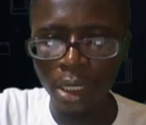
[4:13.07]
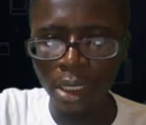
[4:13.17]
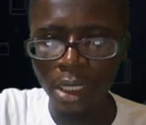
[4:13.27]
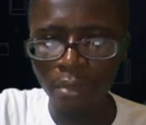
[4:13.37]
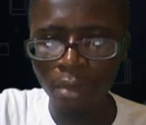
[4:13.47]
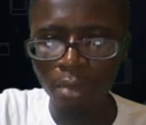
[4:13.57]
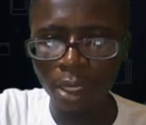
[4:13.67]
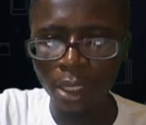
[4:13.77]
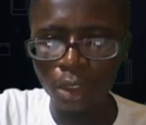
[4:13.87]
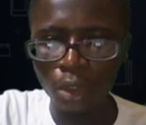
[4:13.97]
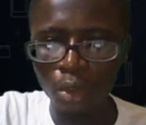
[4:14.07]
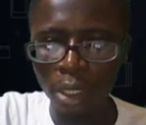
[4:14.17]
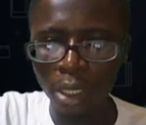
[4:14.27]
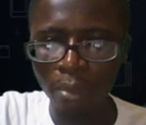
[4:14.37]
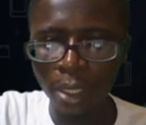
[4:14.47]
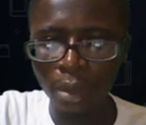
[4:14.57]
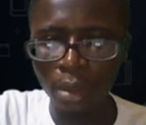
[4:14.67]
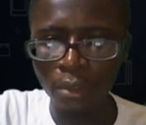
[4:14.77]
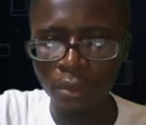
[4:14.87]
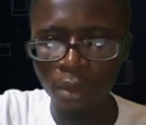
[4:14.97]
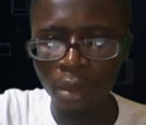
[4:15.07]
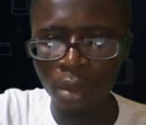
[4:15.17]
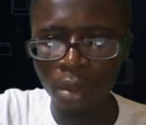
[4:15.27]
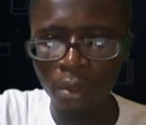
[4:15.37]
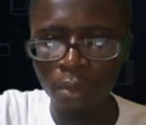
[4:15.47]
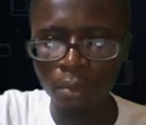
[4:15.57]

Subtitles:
is given by 2n minus 4,